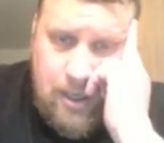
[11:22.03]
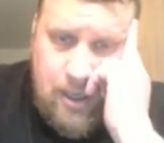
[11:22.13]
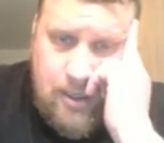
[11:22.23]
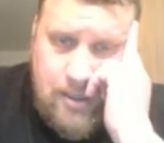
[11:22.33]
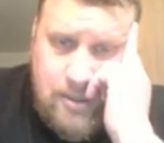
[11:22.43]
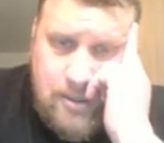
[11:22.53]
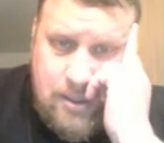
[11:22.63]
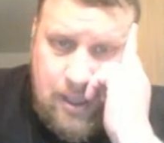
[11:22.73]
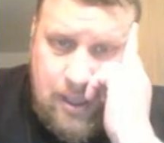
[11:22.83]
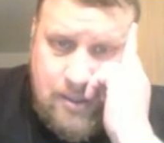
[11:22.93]
x is
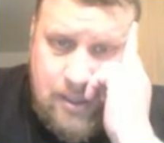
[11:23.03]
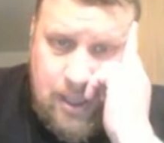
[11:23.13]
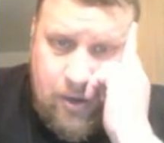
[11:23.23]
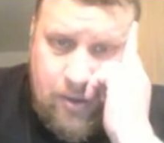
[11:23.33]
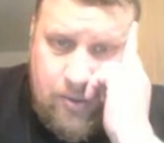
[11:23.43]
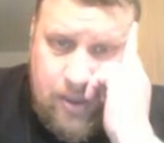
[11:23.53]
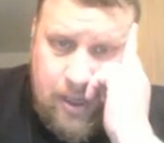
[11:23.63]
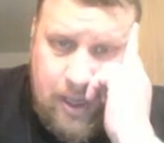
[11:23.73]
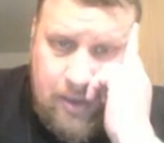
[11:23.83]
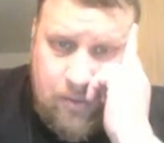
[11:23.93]
less than or equal to
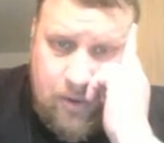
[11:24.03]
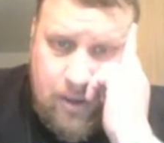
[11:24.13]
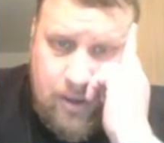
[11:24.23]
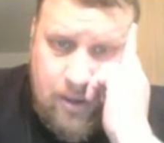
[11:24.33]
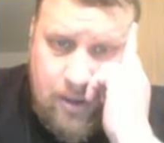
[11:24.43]
-1,